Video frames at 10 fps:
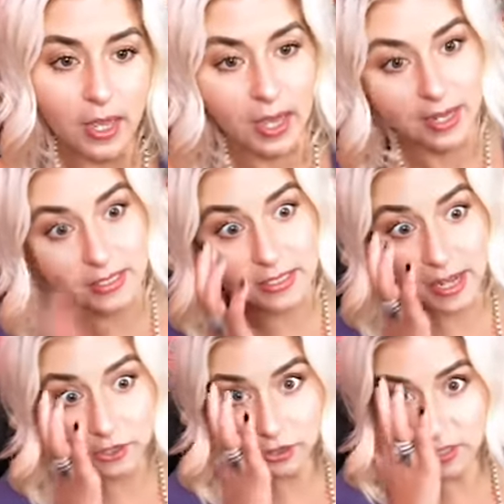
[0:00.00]
and it's
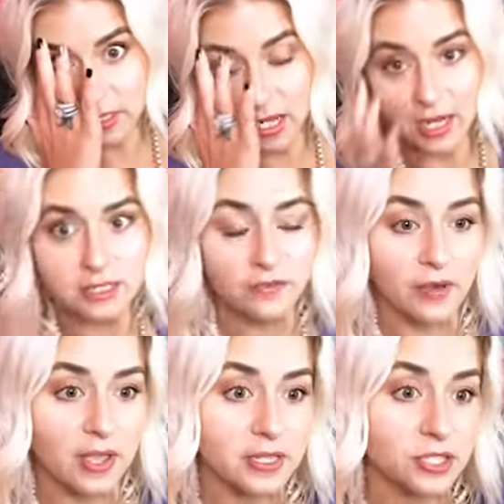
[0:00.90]
naturally
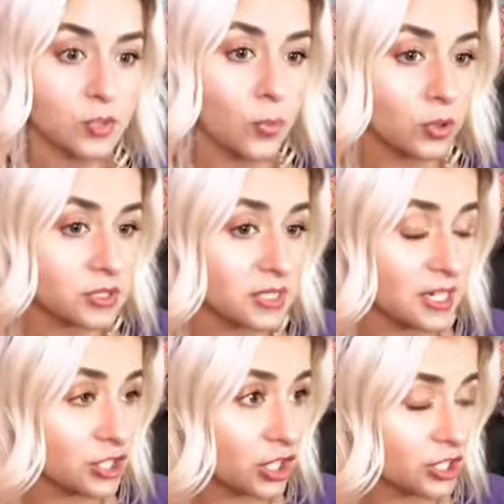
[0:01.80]
detoxifying and supports the
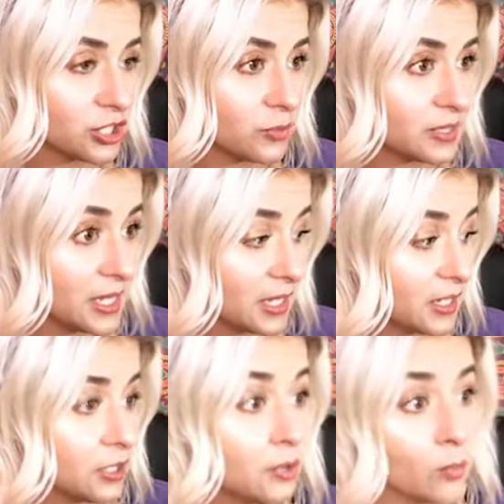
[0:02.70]
digestion when
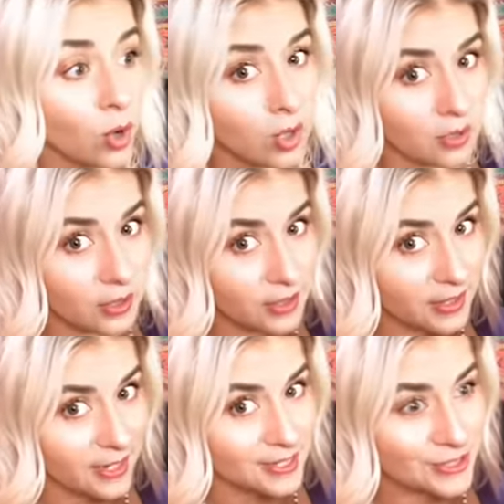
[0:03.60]
taken in your water,
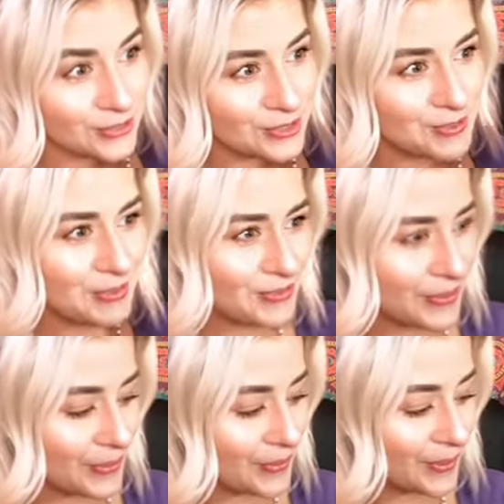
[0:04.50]
like I showed you
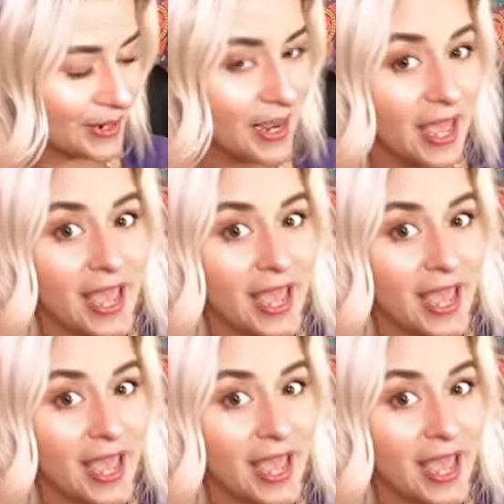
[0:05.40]
before.